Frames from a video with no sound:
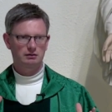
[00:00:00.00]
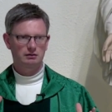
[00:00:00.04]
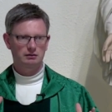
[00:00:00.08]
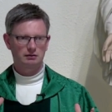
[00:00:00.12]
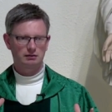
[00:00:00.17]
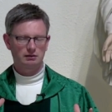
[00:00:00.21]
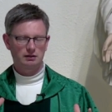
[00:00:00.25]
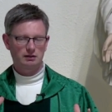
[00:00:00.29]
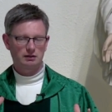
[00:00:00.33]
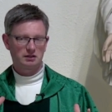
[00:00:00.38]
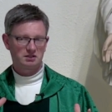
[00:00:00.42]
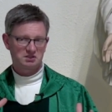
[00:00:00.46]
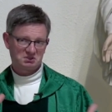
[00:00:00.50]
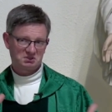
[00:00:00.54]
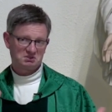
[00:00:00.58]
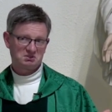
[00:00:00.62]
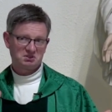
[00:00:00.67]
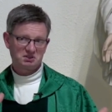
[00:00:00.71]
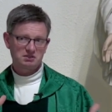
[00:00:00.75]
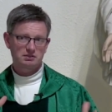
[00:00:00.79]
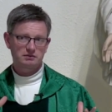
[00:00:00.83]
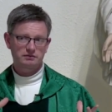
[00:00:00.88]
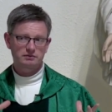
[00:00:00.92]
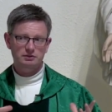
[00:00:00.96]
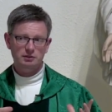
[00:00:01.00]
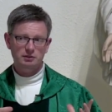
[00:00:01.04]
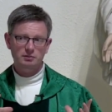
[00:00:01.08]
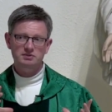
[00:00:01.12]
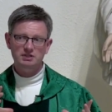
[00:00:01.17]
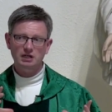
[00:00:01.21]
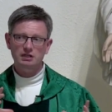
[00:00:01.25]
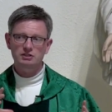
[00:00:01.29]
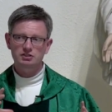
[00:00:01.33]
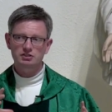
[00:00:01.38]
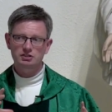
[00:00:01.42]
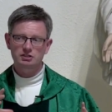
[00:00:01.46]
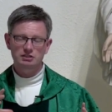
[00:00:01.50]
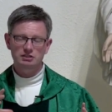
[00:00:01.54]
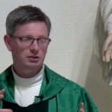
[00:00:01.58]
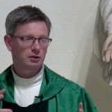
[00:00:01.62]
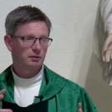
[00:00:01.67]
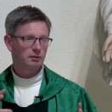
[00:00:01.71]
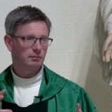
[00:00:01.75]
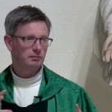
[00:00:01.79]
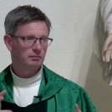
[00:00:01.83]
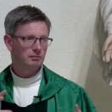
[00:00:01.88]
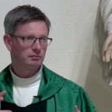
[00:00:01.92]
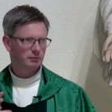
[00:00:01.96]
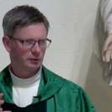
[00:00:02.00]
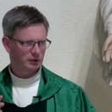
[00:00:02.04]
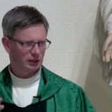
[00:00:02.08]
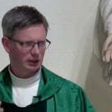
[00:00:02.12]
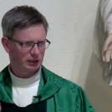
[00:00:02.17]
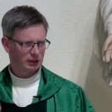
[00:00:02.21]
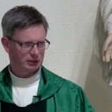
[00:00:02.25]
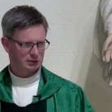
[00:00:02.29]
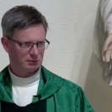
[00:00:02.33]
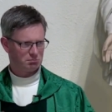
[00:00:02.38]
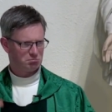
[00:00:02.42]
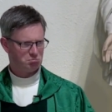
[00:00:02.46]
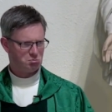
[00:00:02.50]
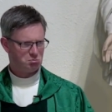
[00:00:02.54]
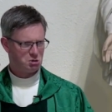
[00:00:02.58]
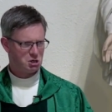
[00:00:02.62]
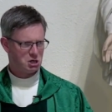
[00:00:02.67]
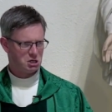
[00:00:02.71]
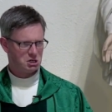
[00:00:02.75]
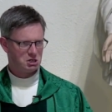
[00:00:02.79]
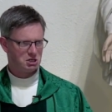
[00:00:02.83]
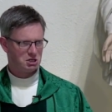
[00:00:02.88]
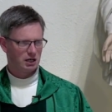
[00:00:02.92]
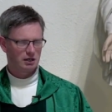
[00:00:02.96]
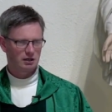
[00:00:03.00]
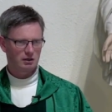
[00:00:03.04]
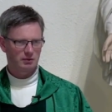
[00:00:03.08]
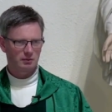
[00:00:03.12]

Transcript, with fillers: It's, it's a substantial sum, but like the millionaire,